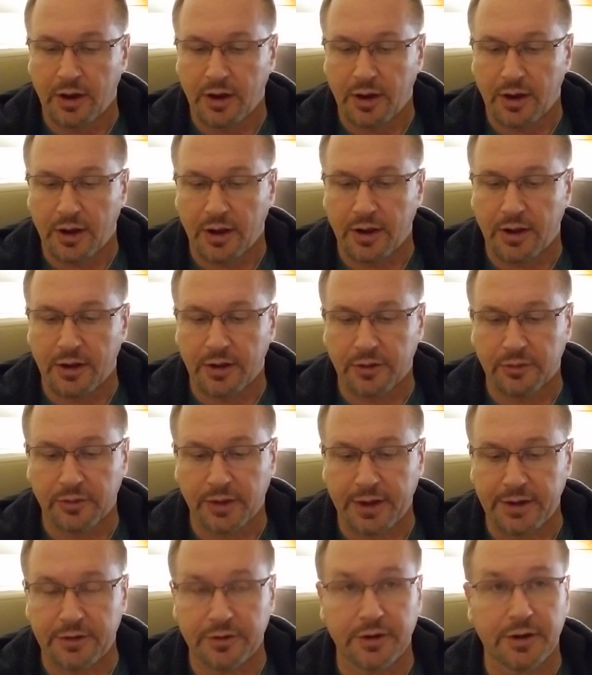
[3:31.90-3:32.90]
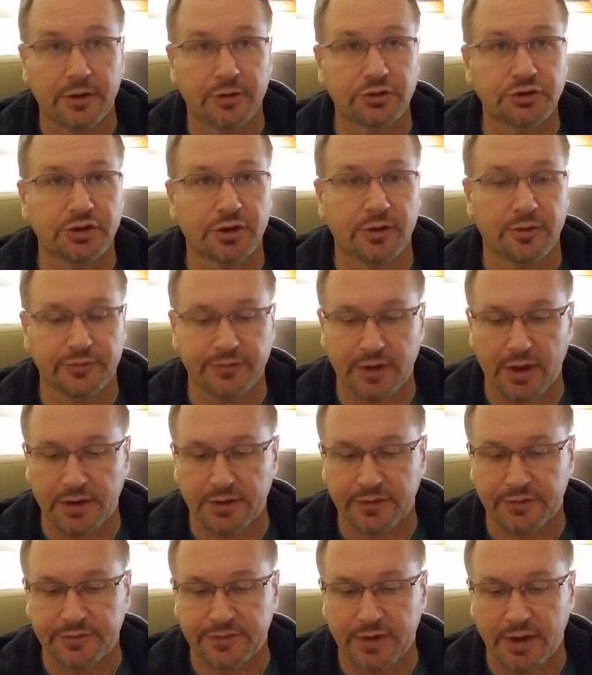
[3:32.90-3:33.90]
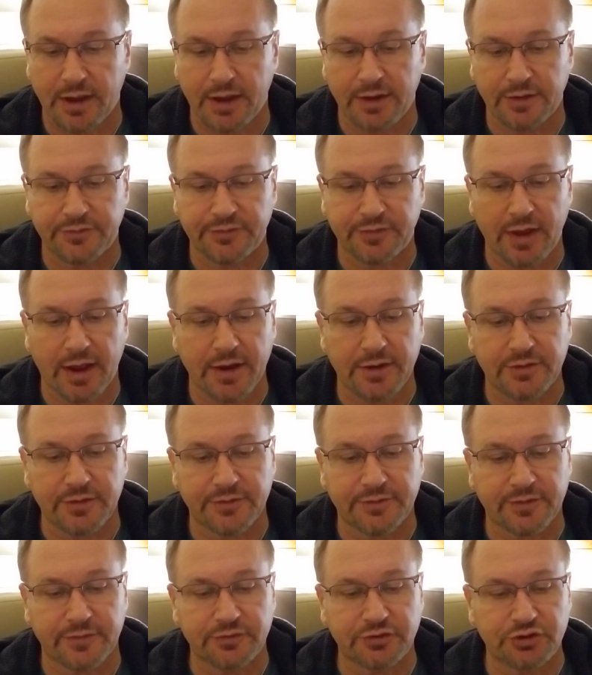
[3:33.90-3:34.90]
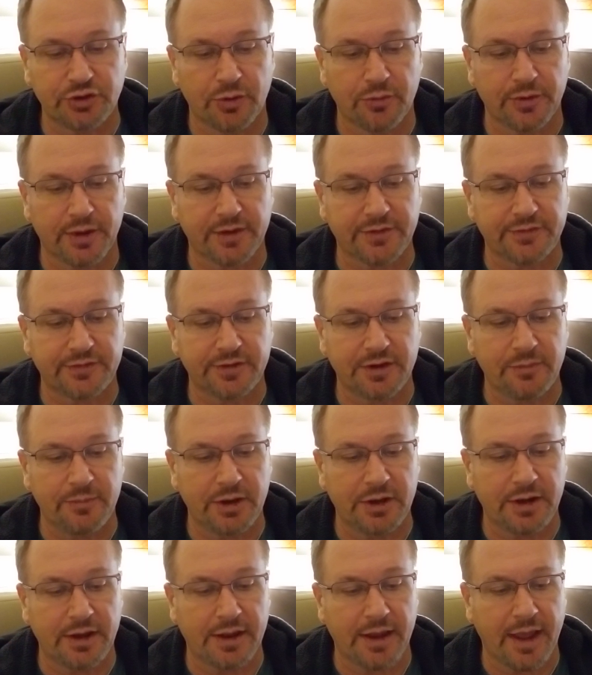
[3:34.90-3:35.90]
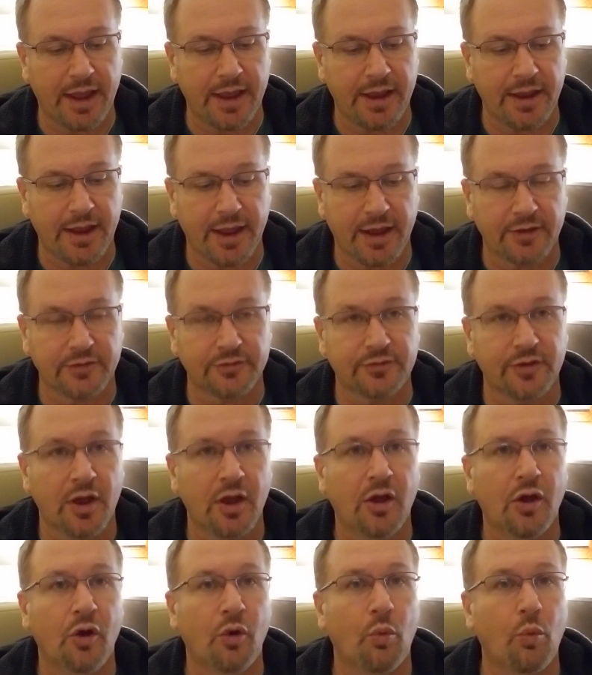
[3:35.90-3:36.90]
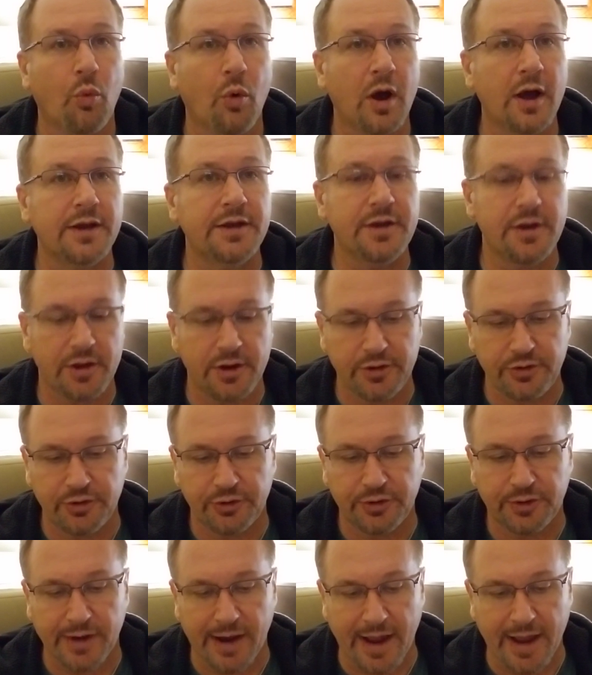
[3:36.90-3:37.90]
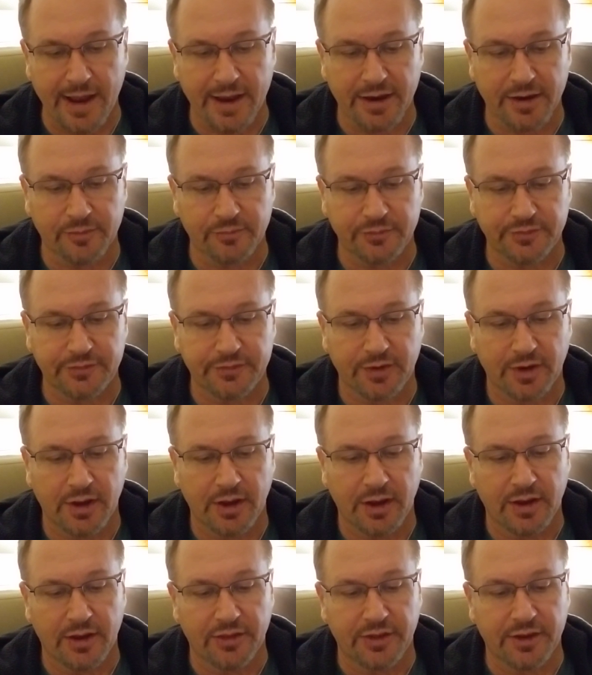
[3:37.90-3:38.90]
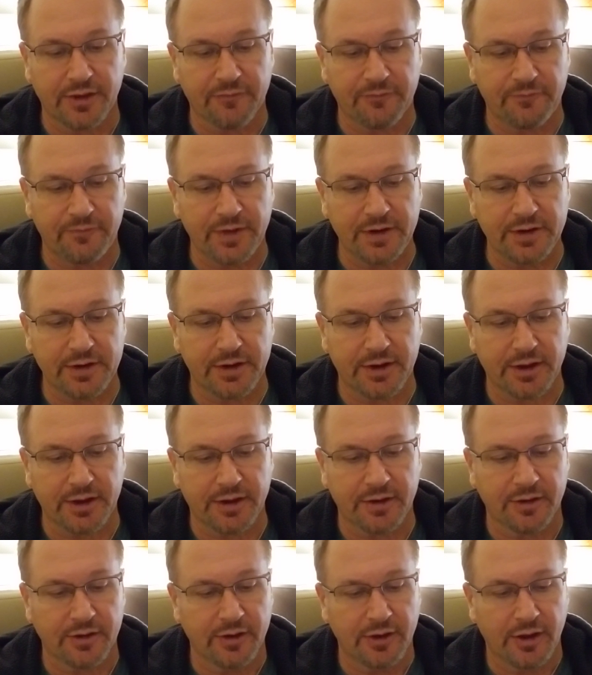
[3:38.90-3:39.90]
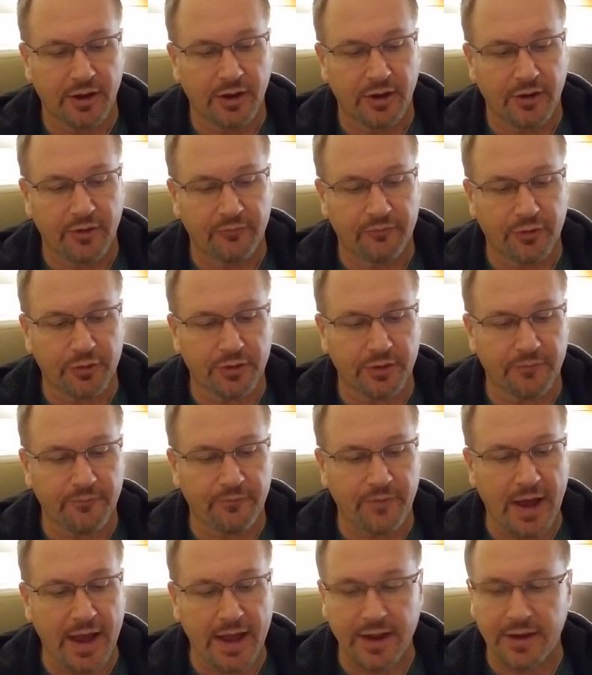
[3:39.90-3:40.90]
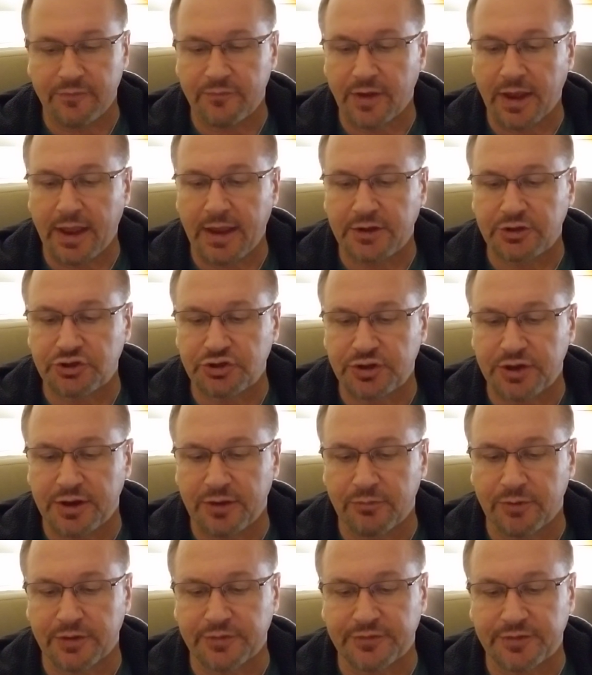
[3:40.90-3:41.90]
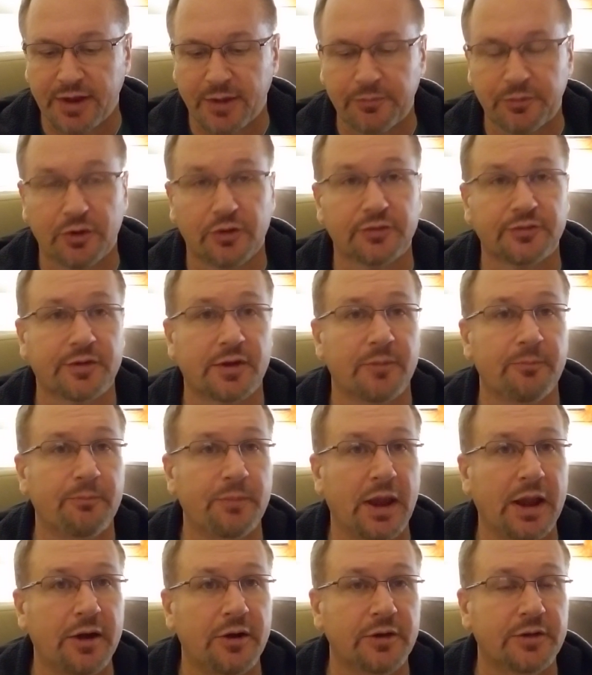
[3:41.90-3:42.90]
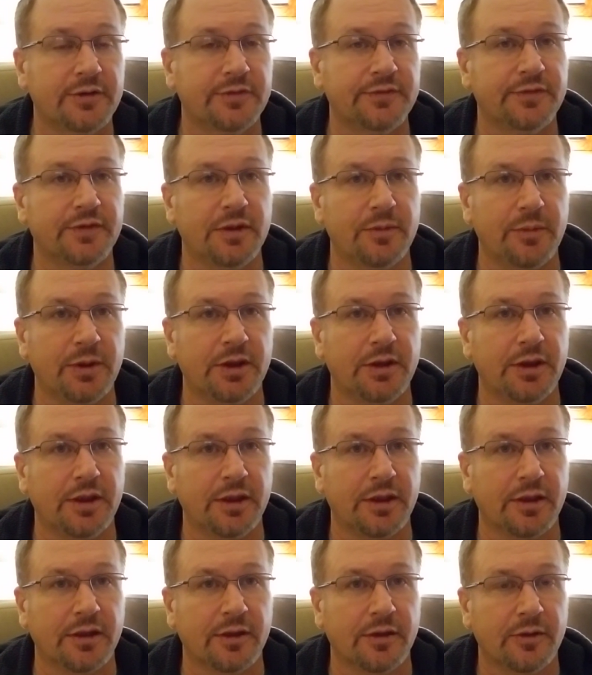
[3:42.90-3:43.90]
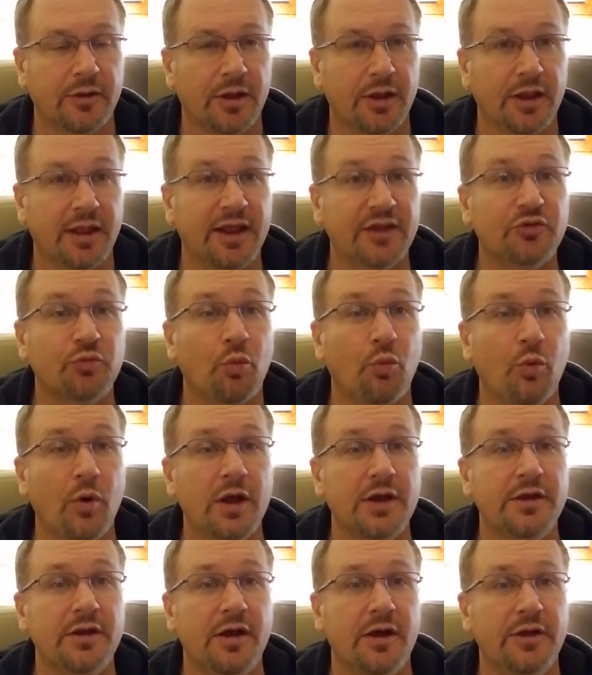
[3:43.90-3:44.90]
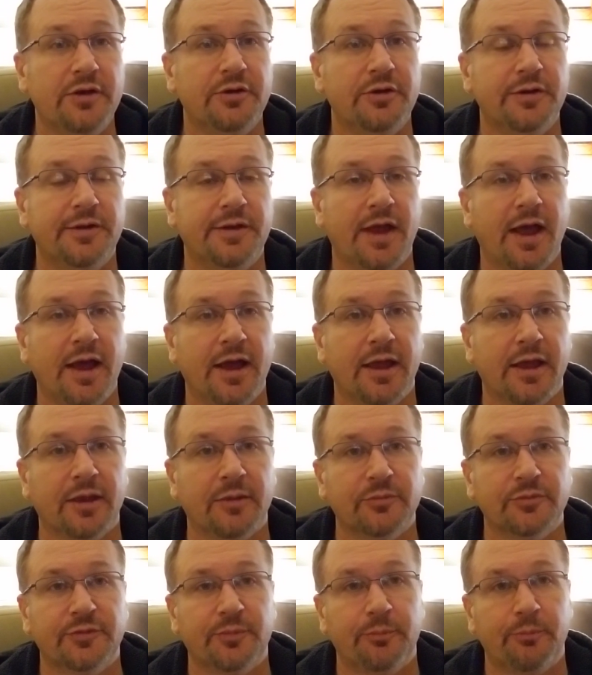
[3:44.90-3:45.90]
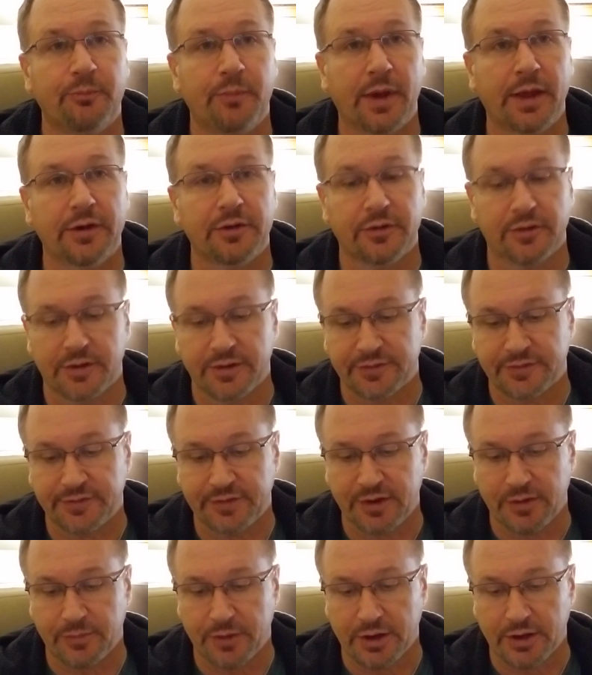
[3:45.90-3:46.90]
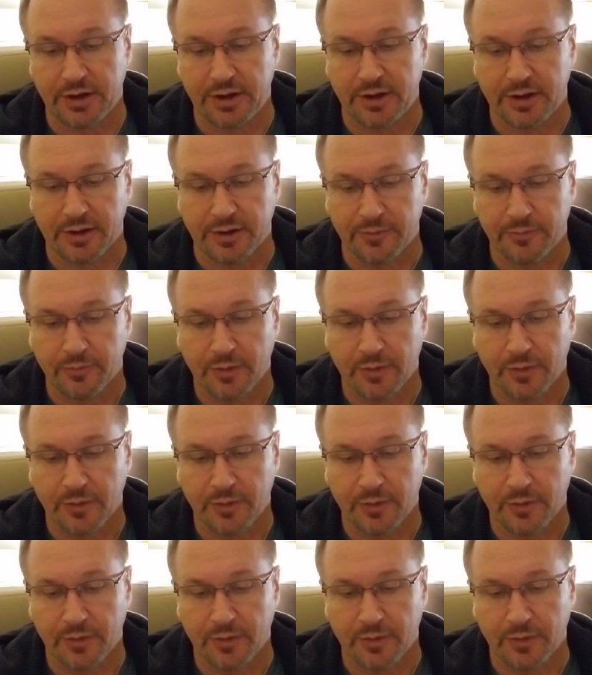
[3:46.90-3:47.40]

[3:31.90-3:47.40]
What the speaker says: Later here she goes on to say scientists have shown that CBDA has 100 times the affinity for the 5-HT receptors compared to CBD. That's 100 times better than CBD.